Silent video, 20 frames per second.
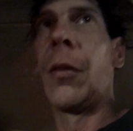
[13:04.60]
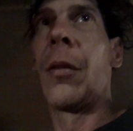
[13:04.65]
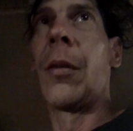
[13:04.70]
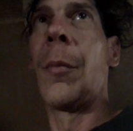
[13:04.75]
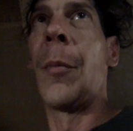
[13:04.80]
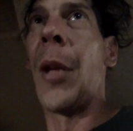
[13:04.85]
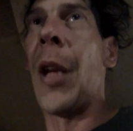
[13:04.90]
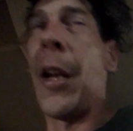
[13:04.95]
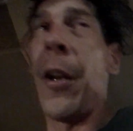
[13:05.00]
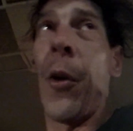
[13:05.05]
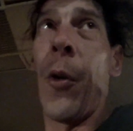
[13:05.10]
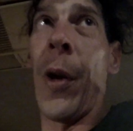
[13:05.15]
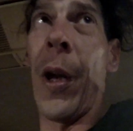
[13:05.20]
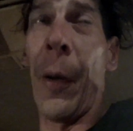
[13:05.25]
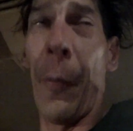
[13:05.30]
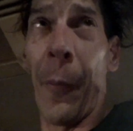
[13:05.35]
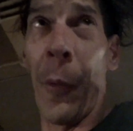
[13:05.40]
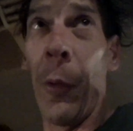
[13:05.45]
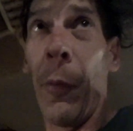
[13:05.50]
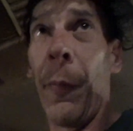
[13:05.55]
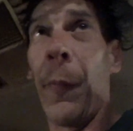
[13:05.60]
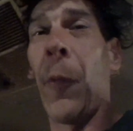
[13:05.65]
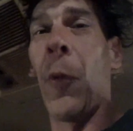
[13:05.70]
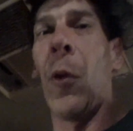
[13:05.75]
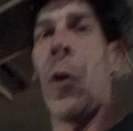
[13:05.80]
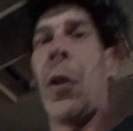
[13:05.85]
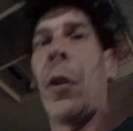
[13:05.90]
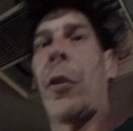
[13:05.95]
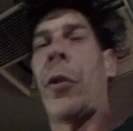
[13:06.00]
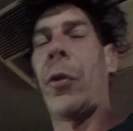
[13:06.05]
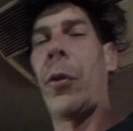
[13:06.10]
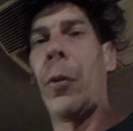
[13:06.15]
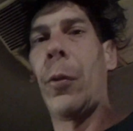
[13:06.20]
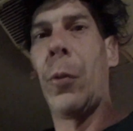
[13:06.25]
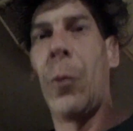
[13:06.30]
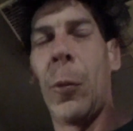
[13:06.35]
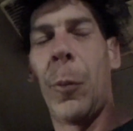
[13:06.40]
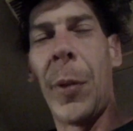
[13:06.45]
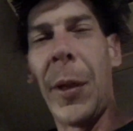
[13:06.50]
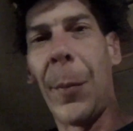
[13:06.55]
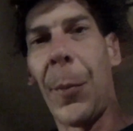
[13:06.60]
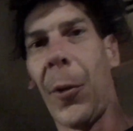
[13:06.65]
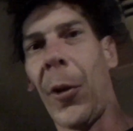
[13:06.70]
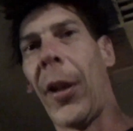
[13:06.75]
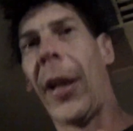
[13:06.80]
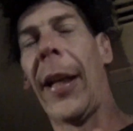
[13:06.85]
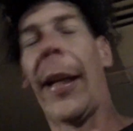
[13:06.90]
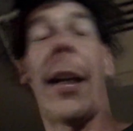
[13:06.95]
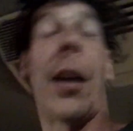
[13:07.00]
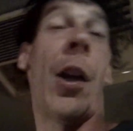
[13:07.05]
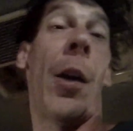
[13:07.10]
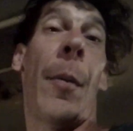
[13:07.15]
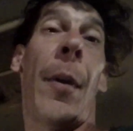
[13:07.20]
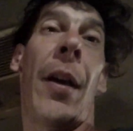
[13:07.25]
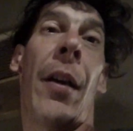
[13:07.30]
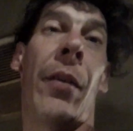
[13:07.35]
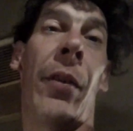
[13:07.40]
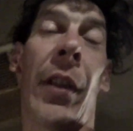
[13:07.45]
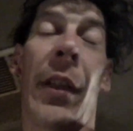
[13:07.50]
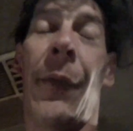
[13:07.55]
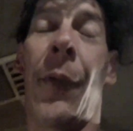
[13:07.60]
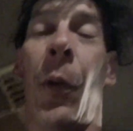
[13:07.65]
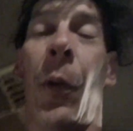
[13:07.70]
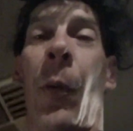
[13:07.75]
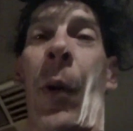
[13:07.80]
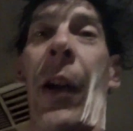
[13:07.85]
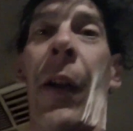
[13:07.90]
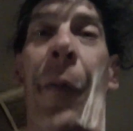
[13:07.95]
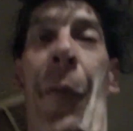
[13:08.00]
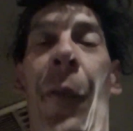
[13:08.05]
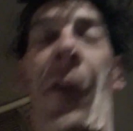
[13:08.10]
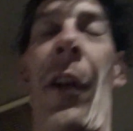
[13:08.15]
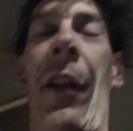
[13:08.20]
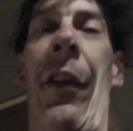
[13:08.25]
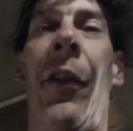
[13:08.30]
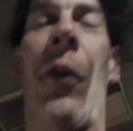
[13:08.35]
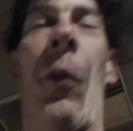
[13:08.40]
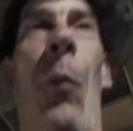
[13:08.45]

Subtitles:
but I don't have room for, to people that I care about, and give it away to friends and